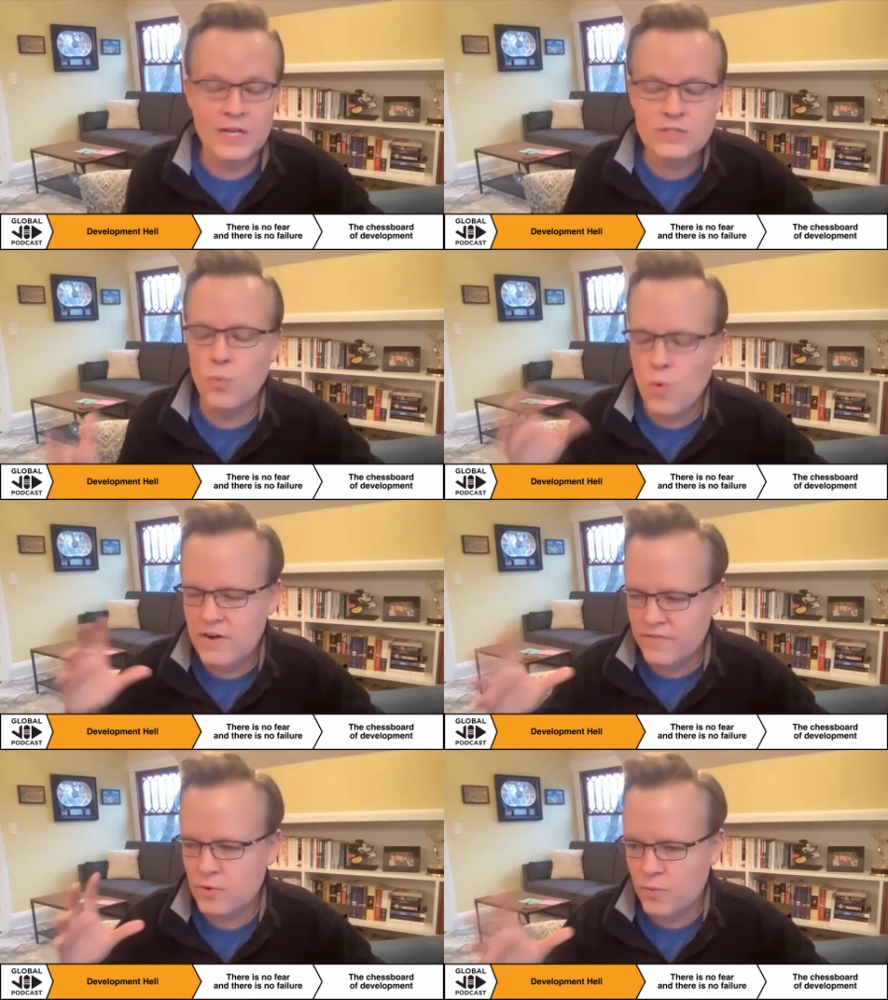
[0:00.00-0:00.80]
That's one
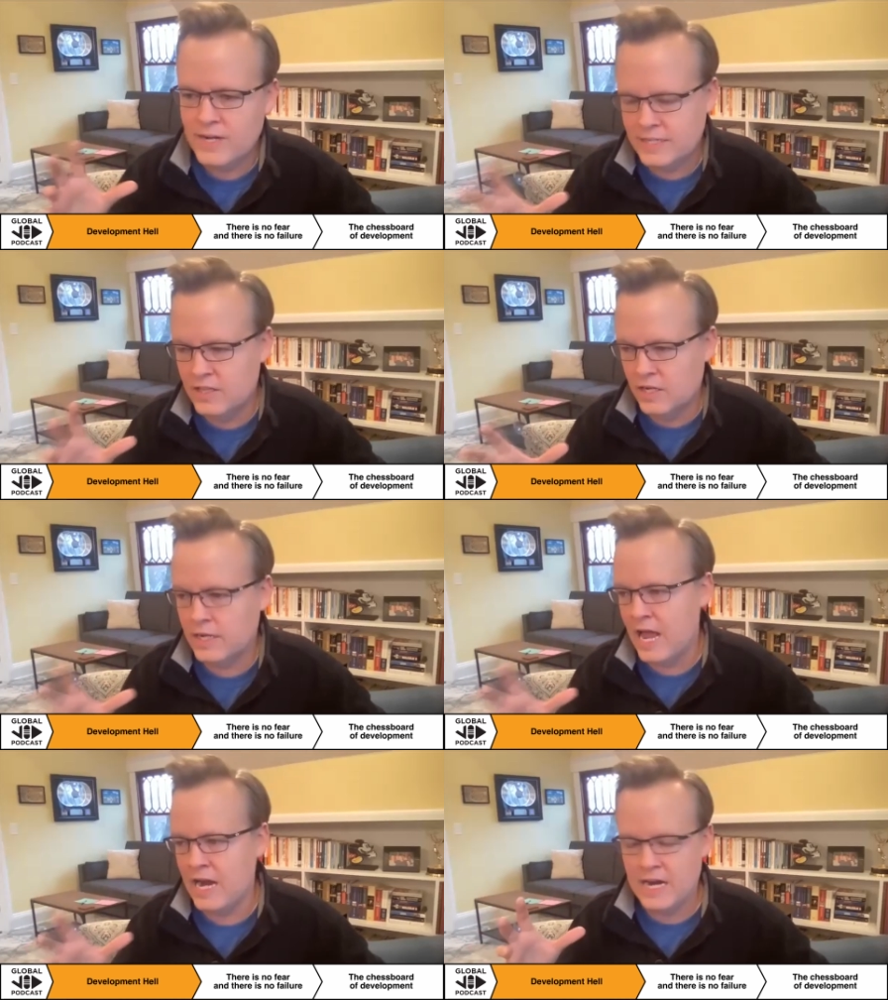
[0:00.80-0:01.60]
of the ways I look
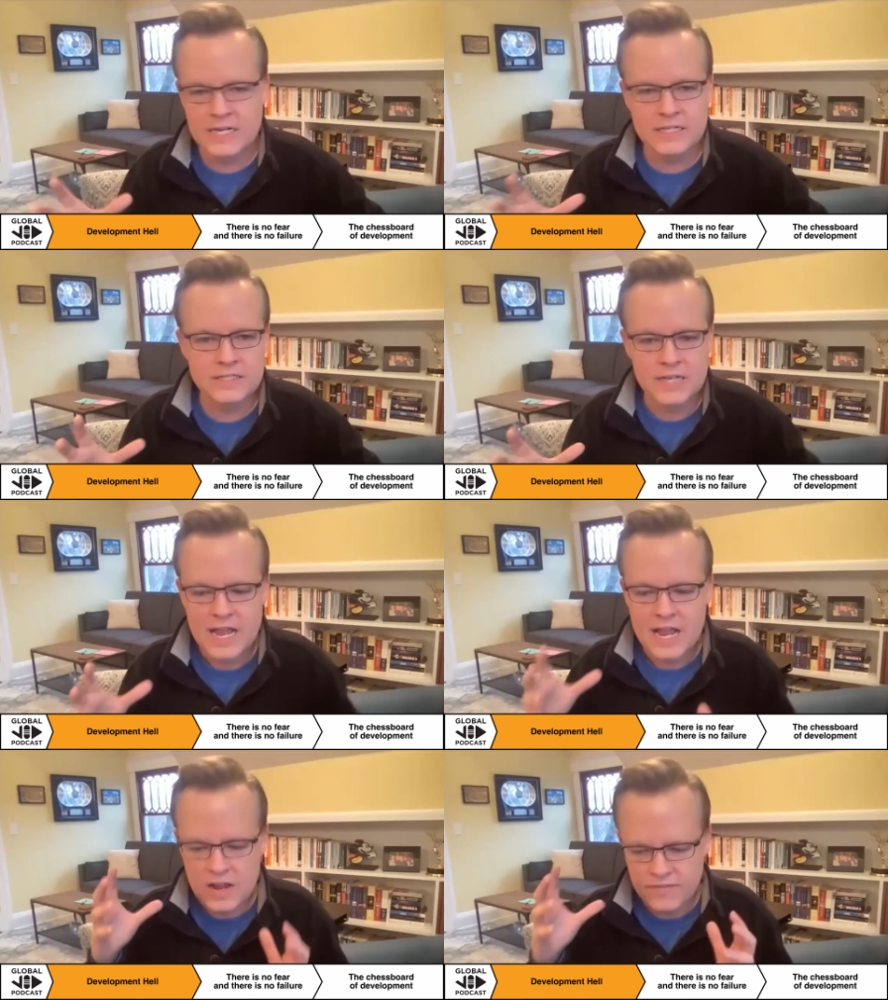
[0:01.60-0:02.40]
at it, is
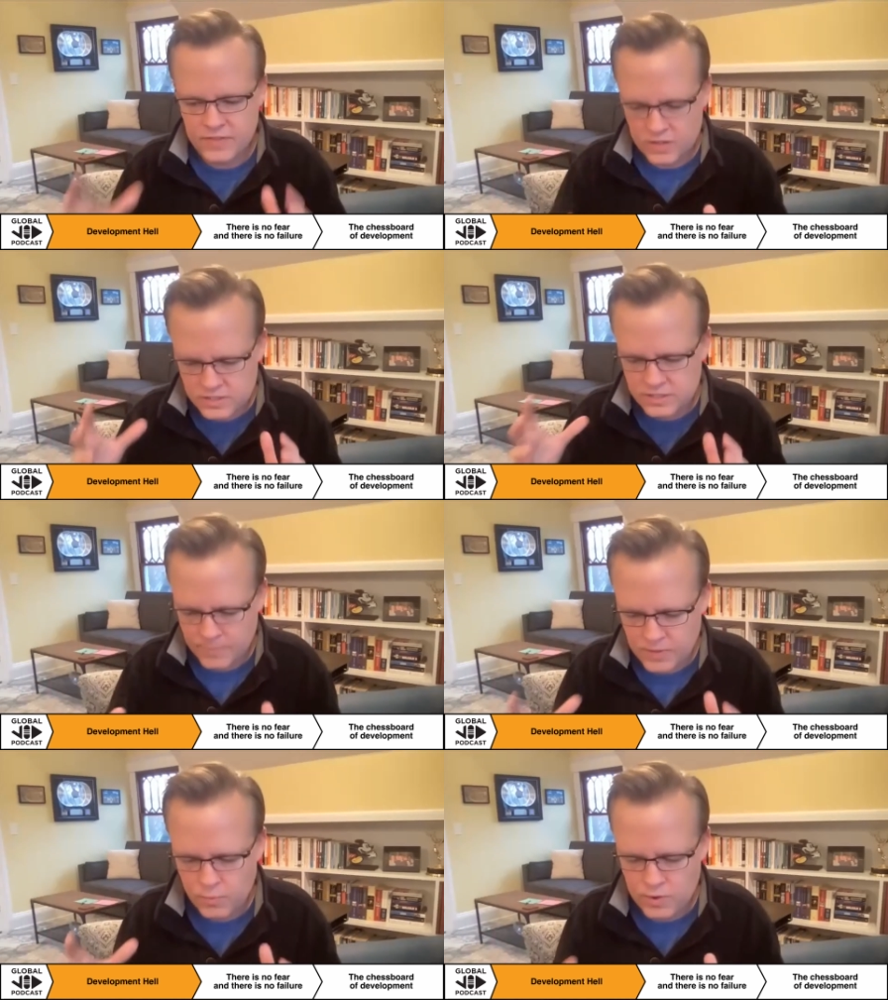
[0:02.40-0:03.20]
if there's
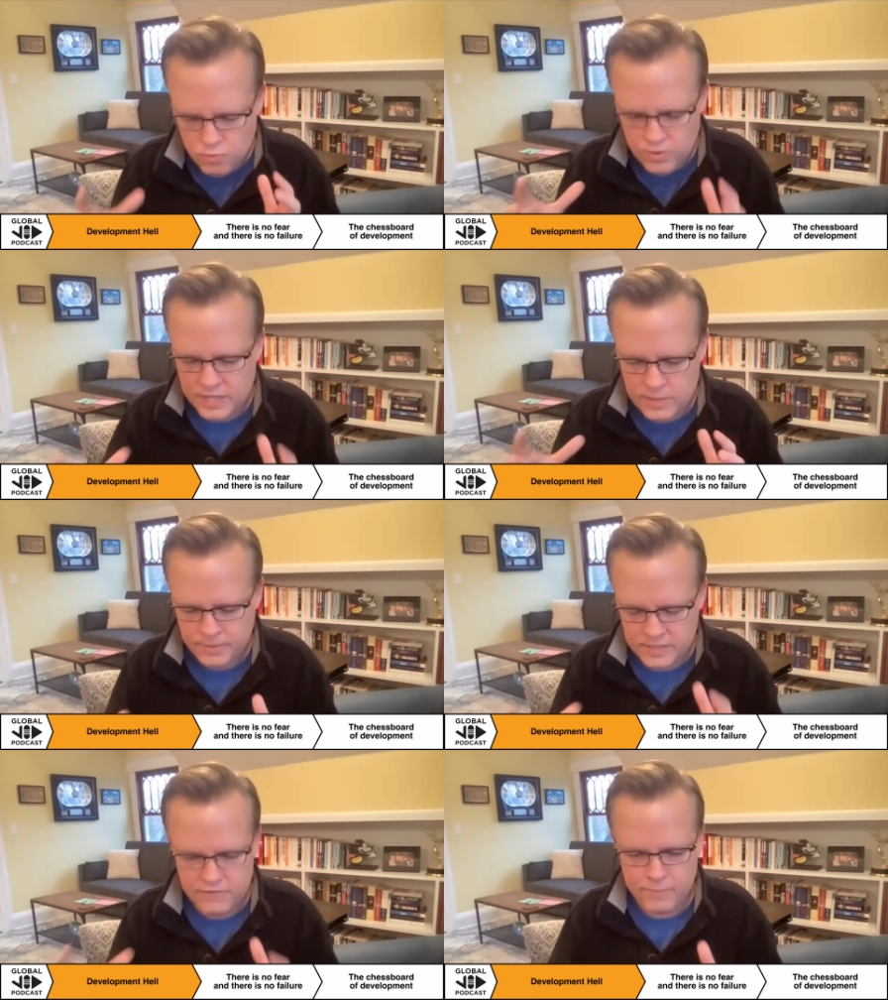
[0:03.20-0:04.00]
something we really
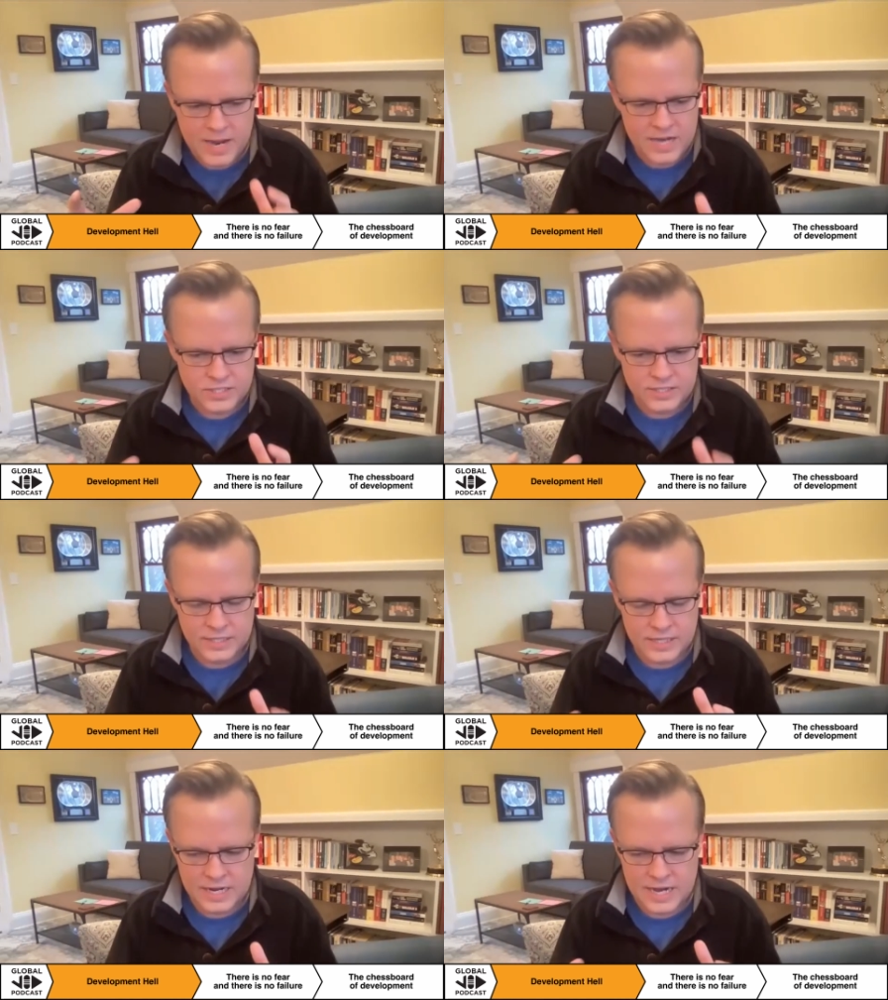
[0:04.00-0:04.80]
believe
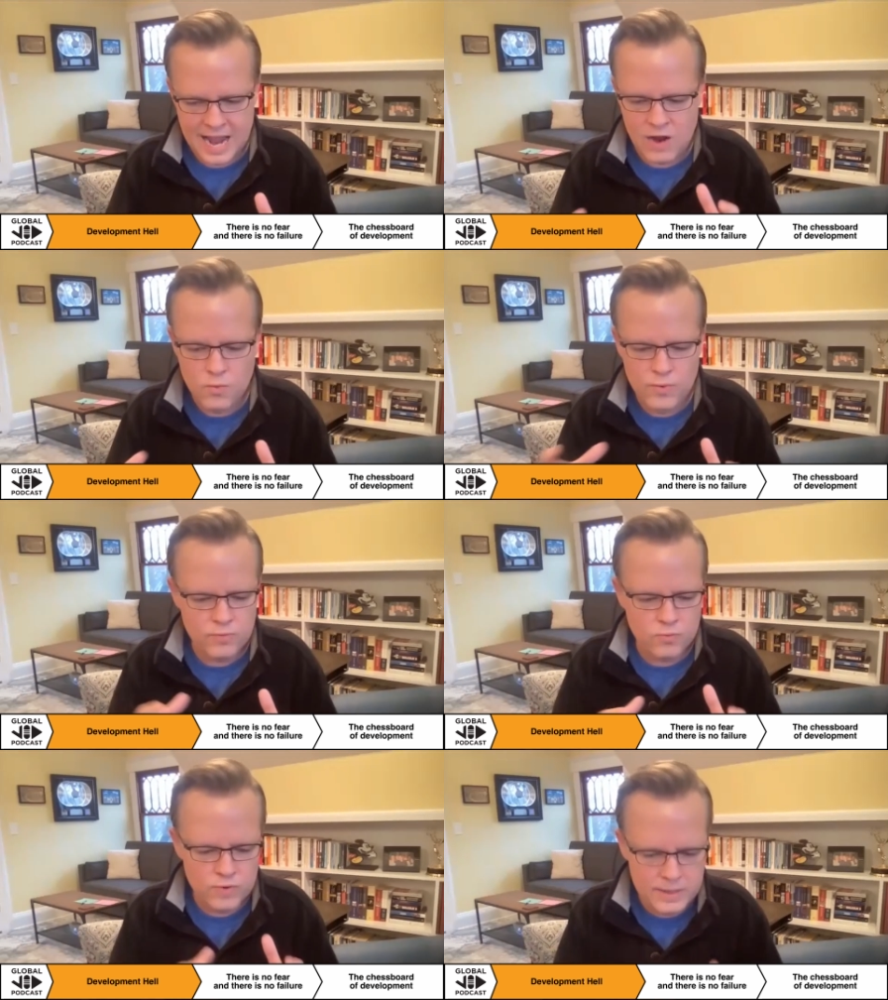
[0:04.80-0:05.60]
passionately in, how do we
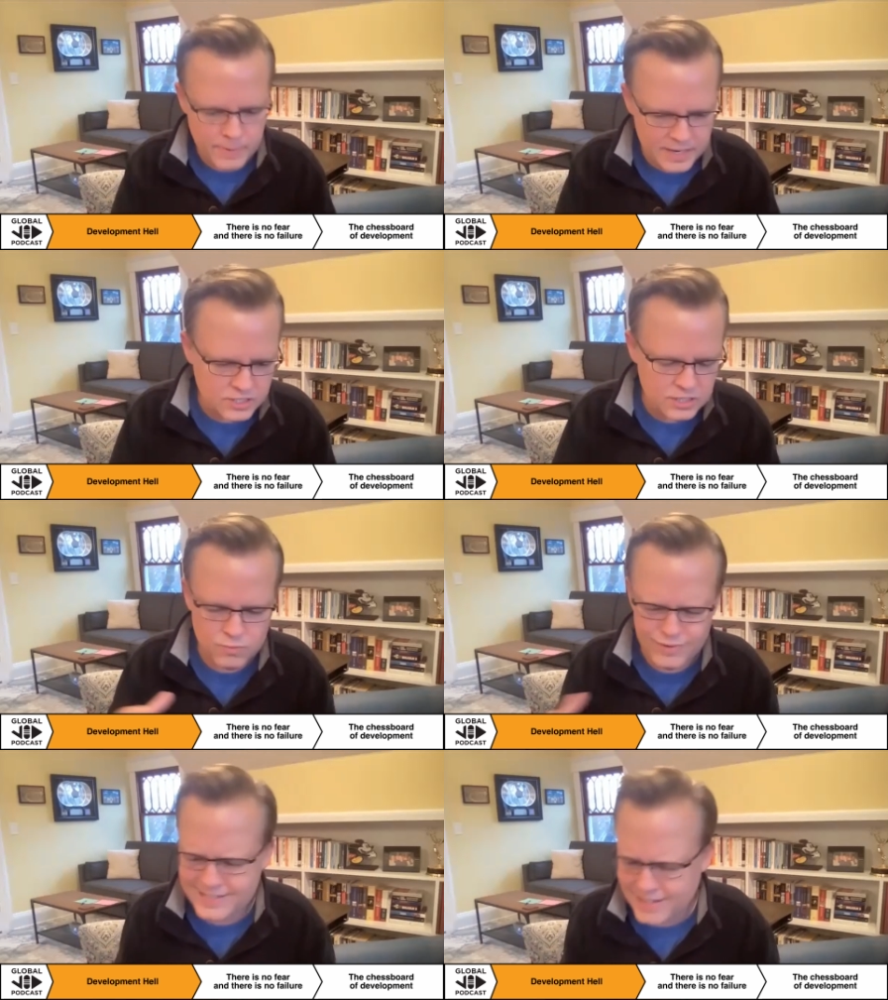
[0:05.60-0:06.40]
repitch it,
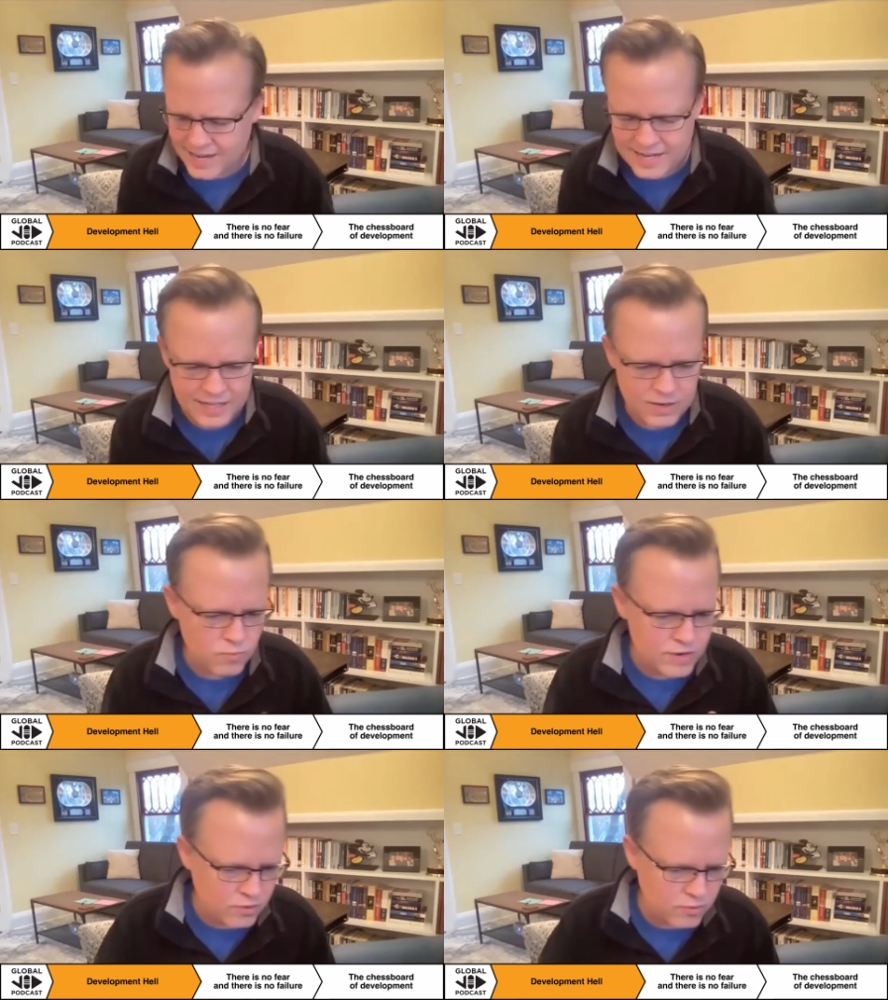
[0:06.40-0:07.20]
retitle it,
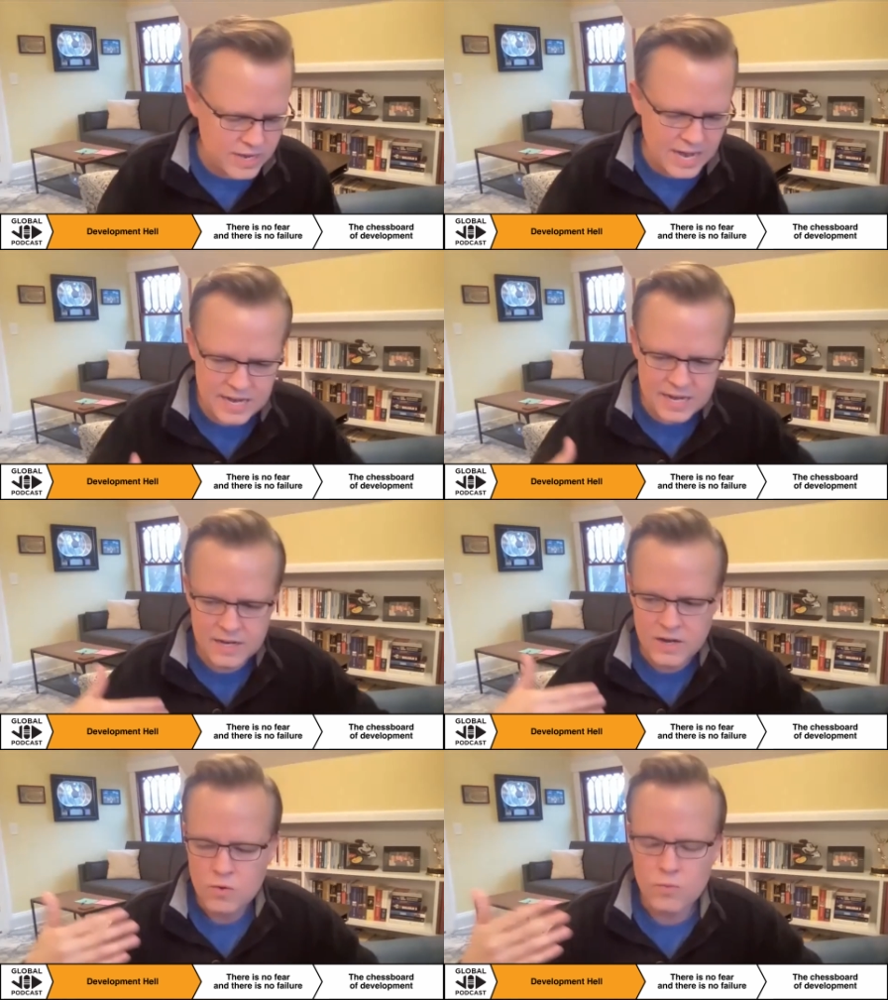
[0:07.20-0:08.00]
recreate it,
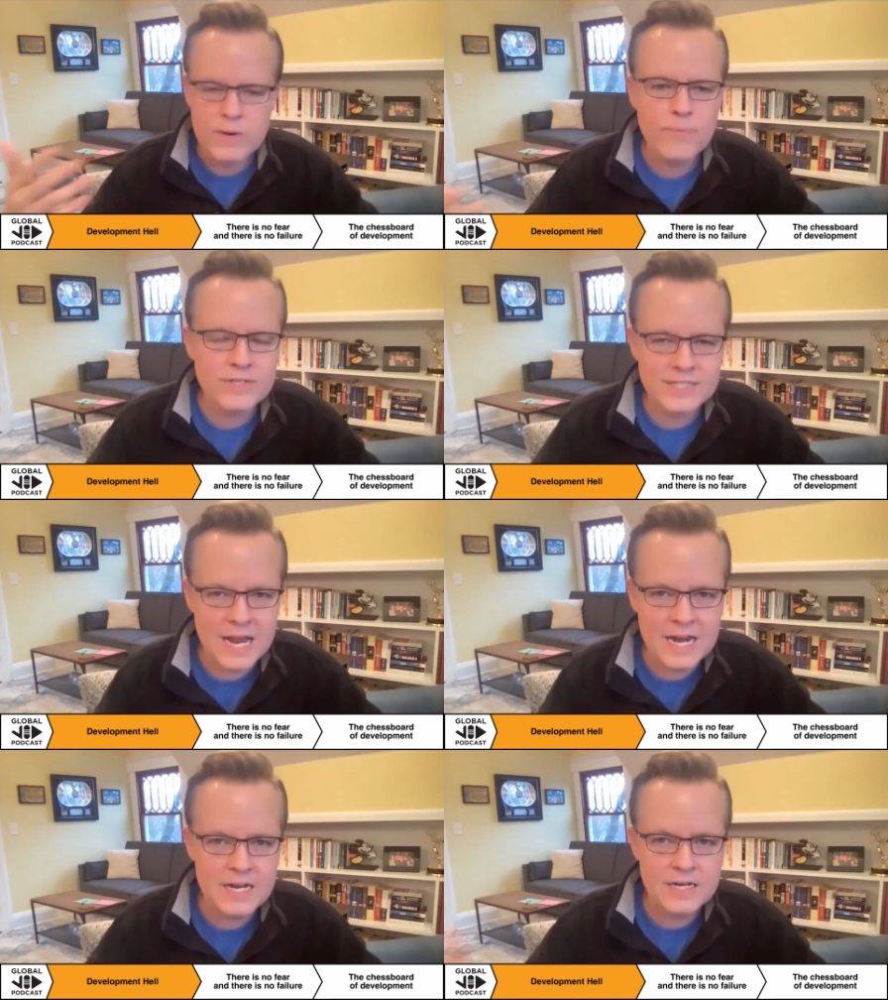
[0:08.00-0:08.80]

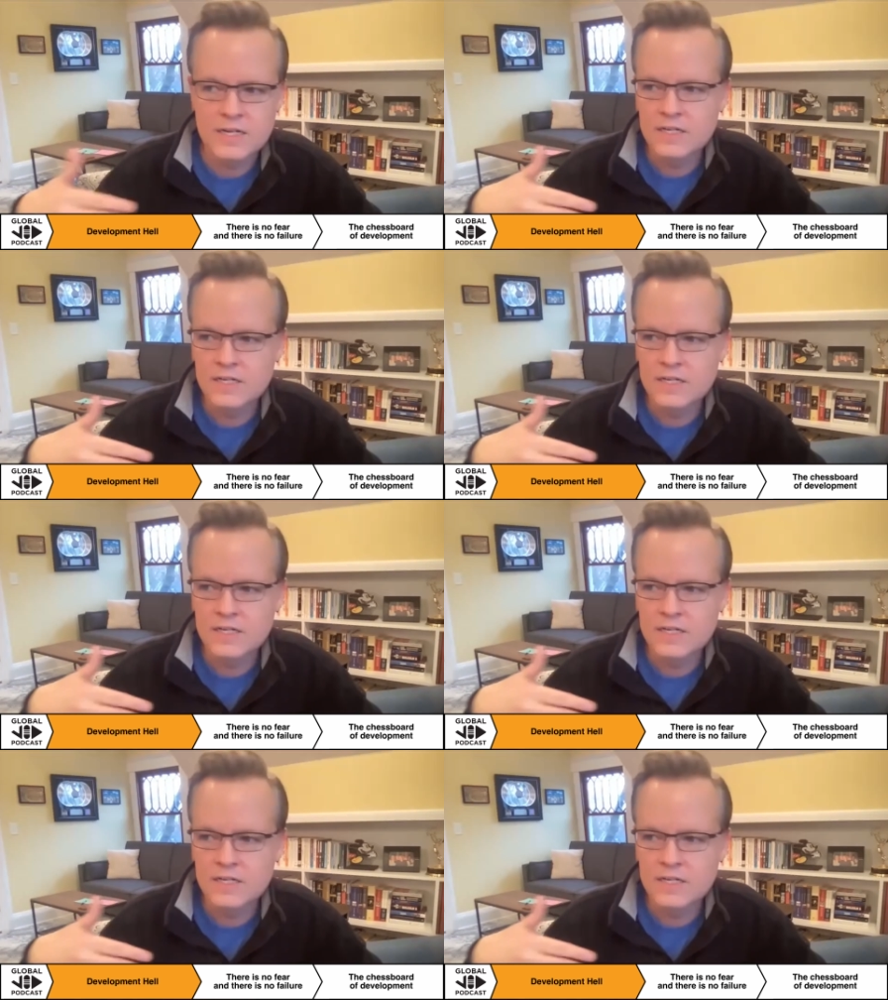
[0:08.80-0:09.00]
represent it?